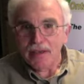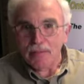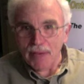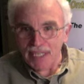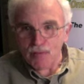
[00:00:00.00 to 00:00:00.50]

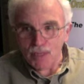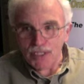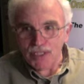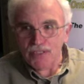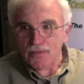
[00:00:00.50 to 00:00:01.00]
best
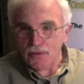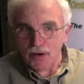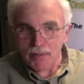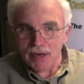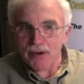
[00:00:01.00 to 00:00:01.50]
wishes for
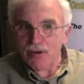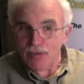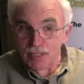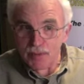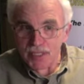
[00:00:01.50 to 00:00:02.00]
a Merry
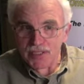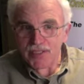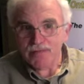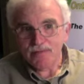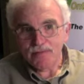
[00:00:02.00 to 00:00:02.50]
Christmas,